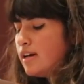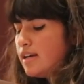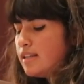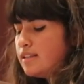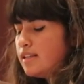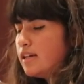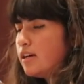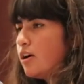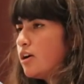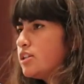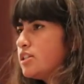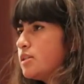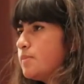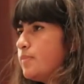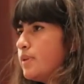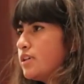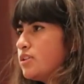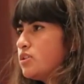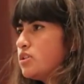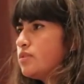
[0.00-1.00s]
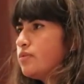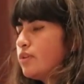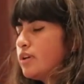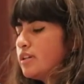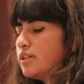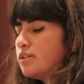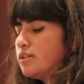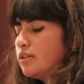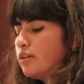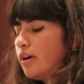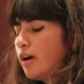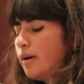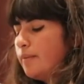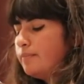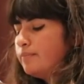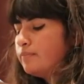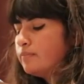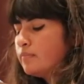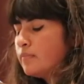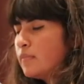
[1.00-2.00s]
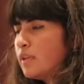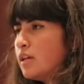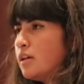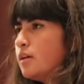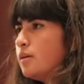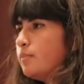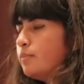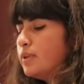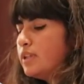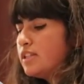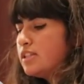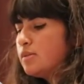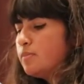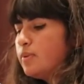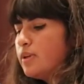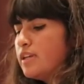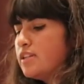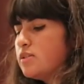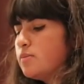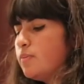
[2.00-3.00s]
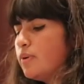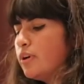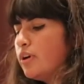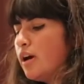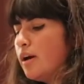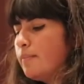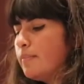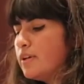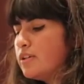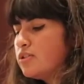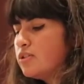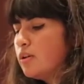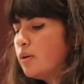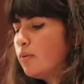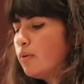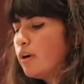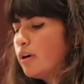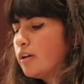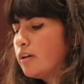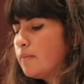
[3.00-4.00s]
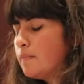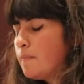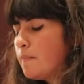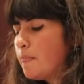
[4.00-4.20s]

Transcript: and take artsy pictures for Instagram, but it's a place to put your ambition to work.